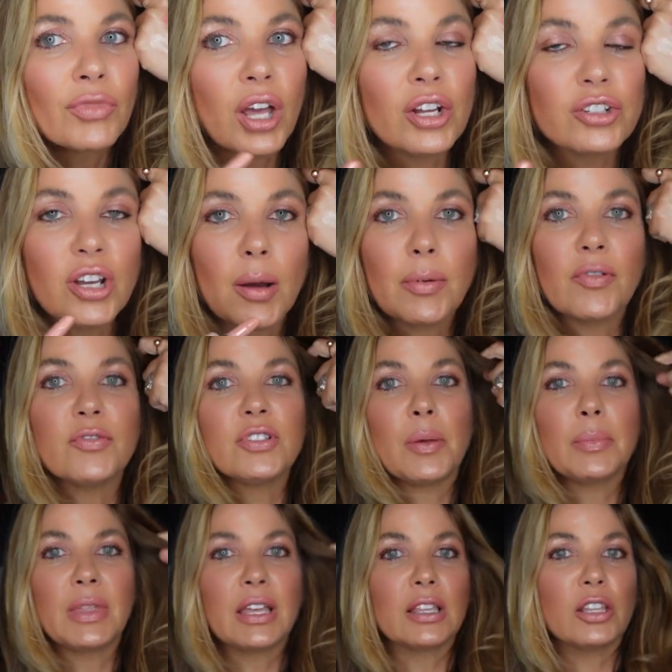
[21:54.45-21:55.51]
on top of
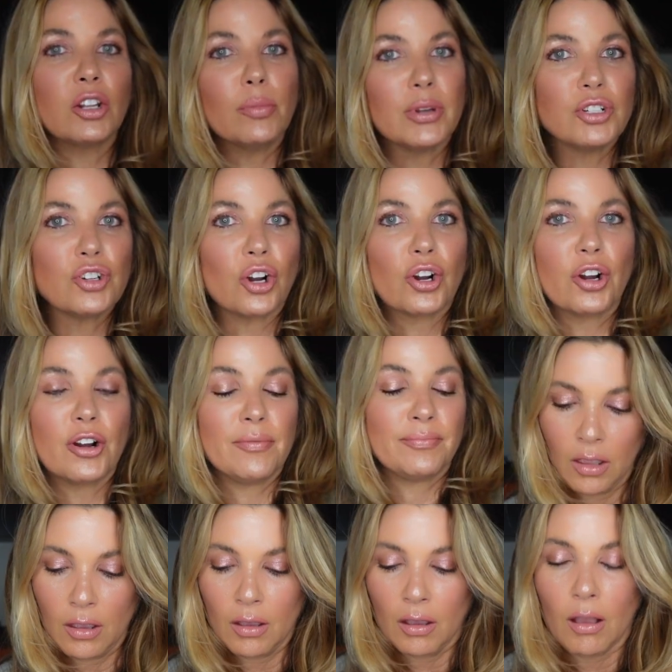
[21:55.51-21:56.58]
something a little bit darker.
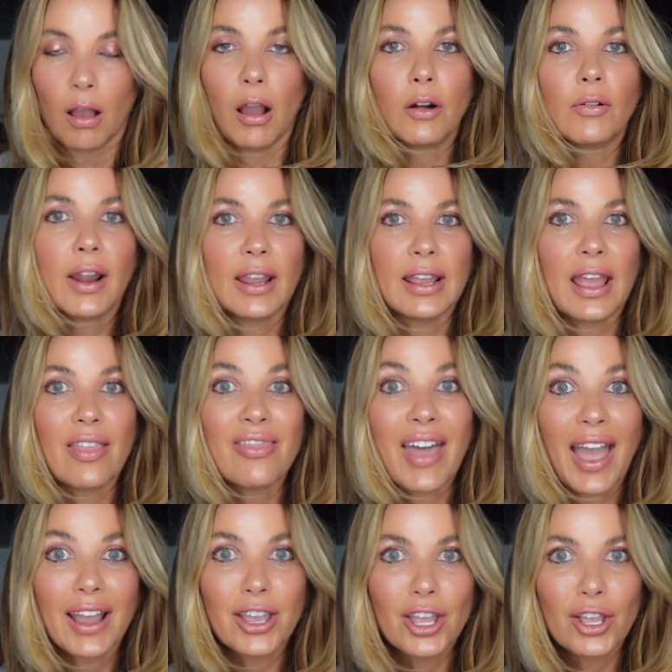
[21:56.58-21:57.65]
All right, and
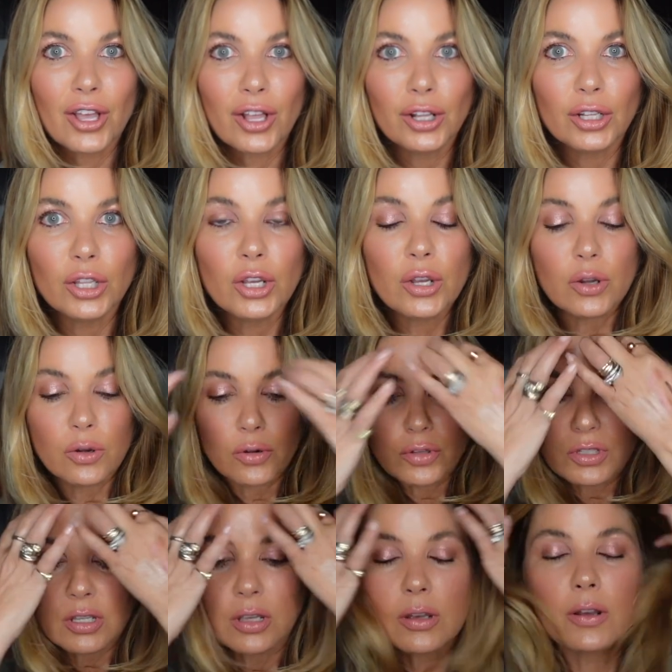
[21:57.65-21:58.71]
that
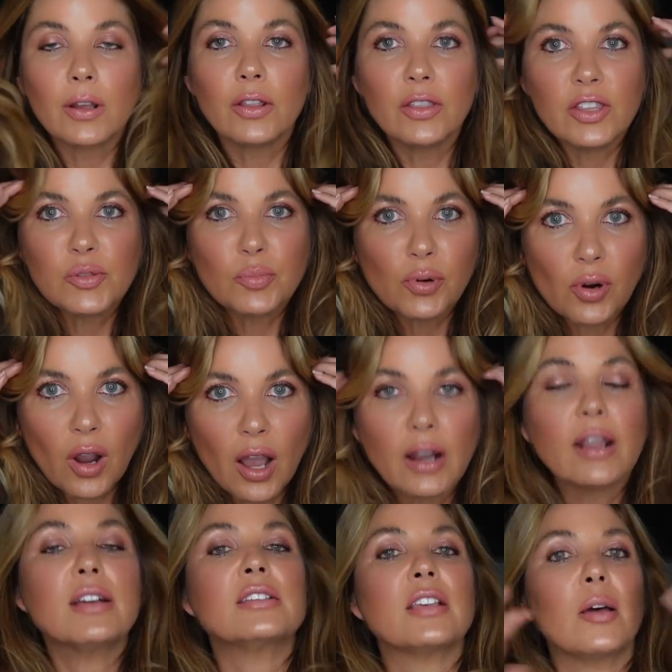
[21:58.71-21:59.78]
concludes these
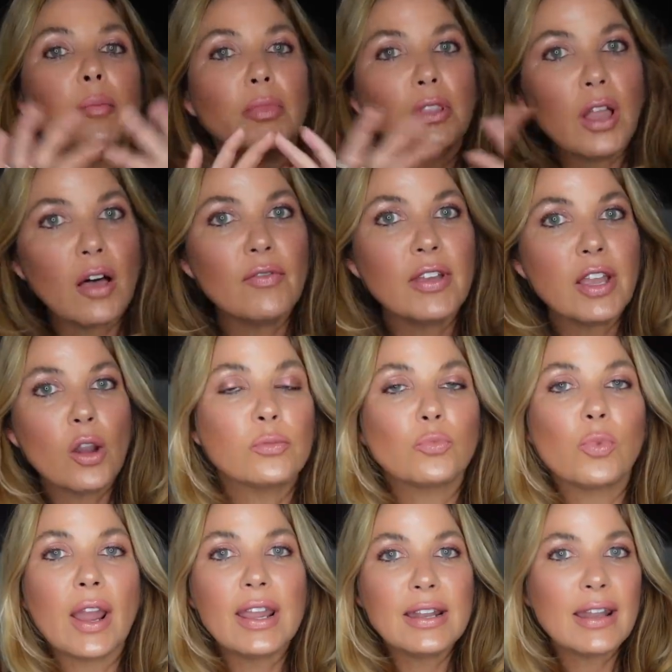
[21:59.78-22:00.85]
products I'm loving
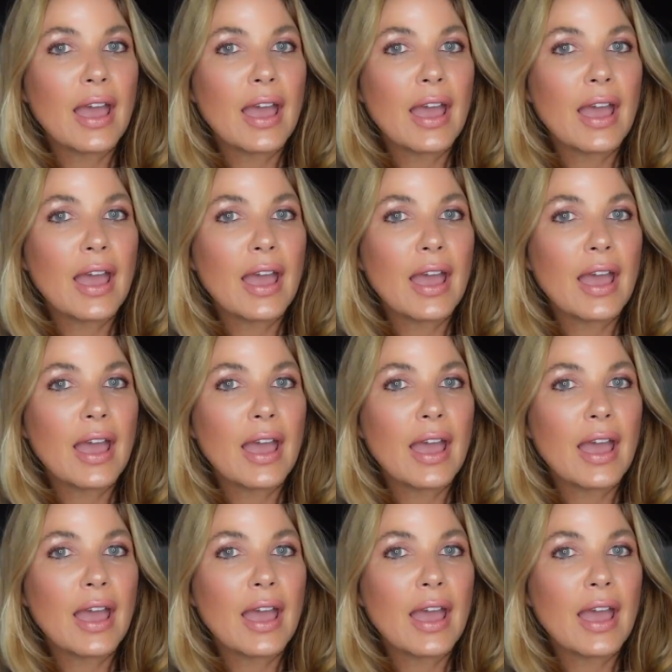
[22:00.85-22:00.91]
right